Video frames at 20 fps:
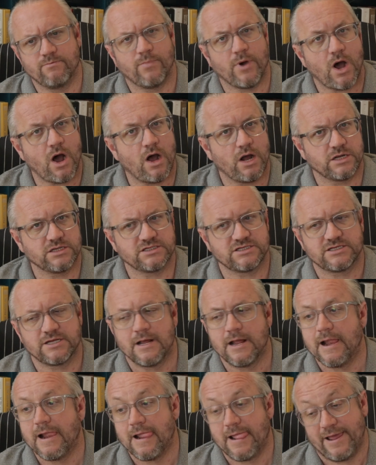bonds.
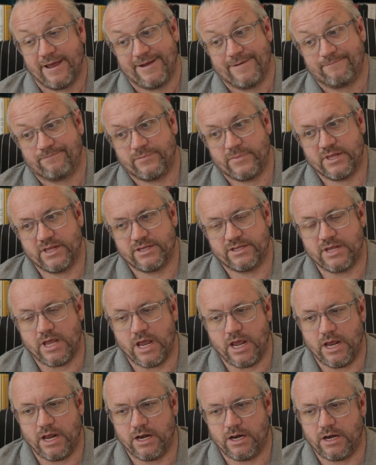
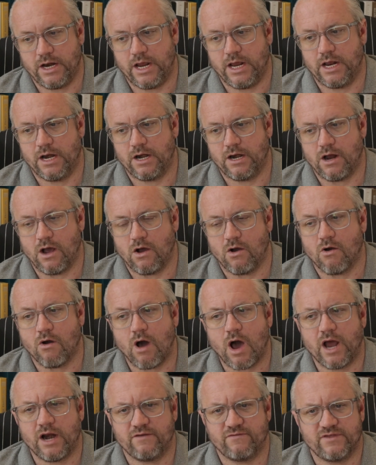In a
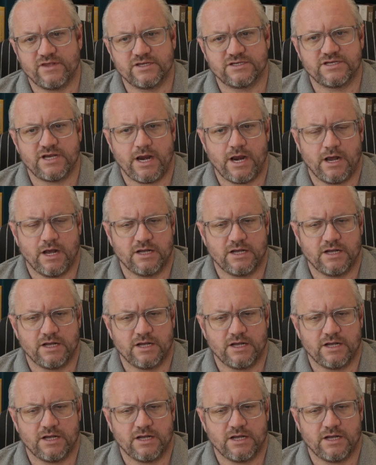lot of these